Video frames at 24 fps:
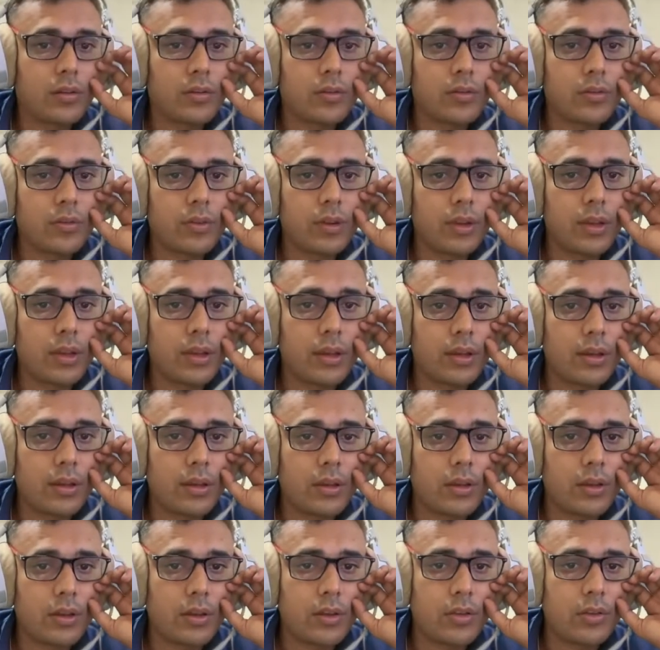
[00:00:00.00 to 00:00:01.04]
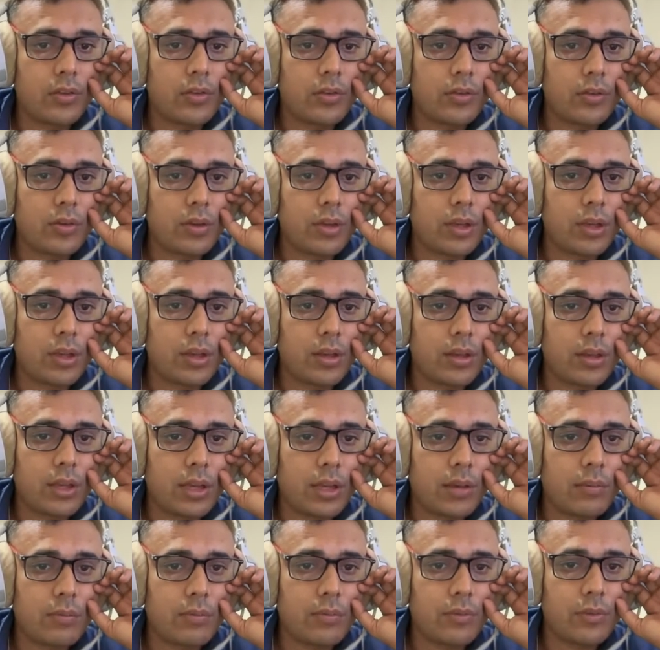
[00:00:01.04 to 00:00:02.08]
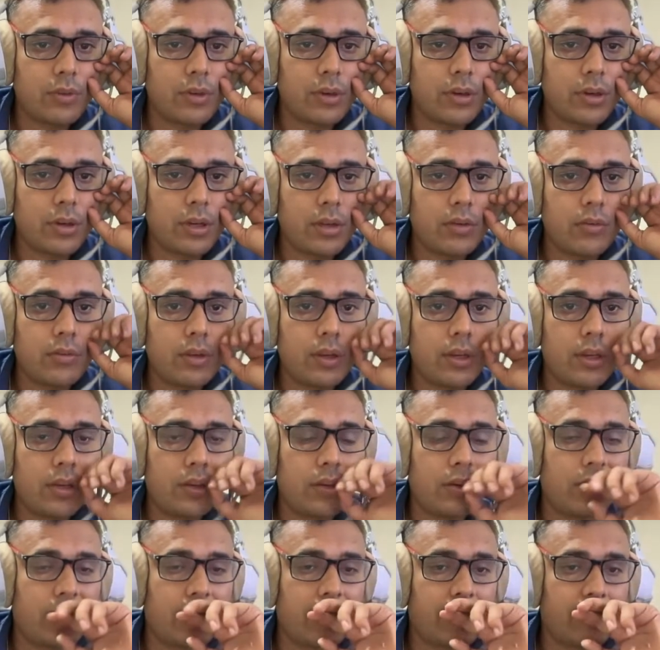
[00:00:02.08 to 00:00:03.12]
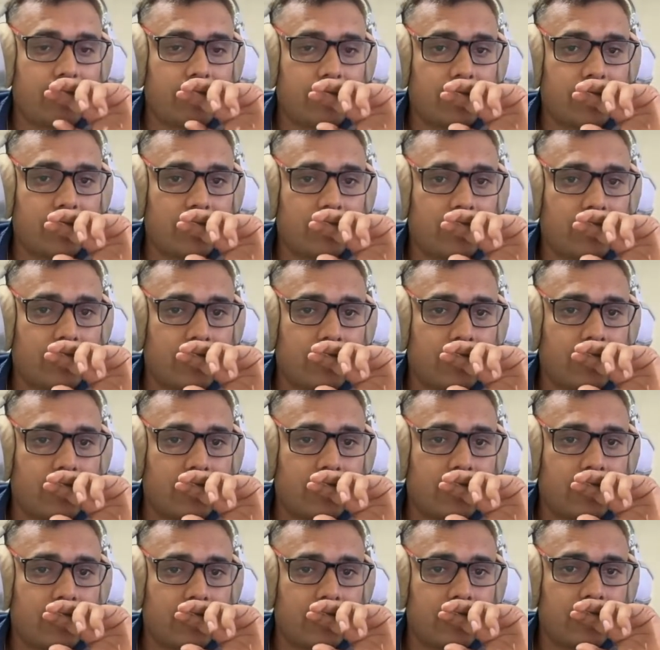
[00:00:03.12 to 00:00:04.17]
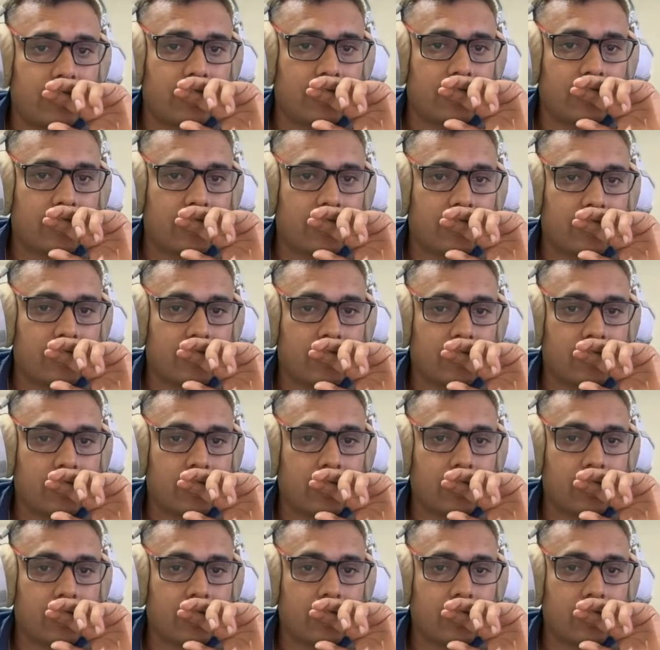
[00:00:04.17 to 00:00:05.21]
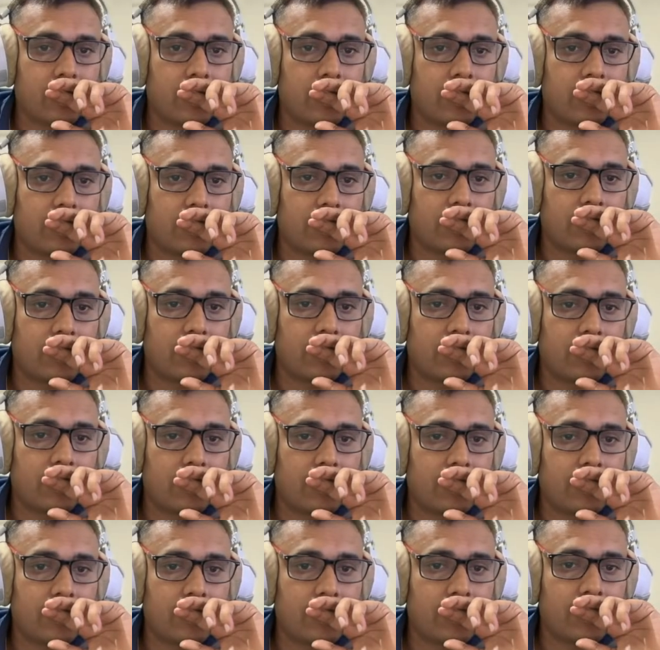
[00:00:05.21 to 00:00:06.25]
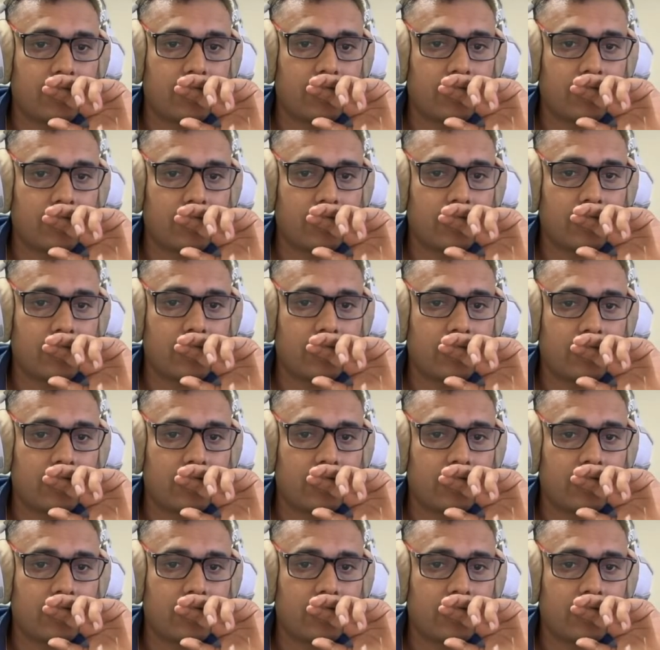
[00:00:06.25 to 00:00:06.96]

Yeah. So he captured. Now I need to capture with this. If you go like you go, okay.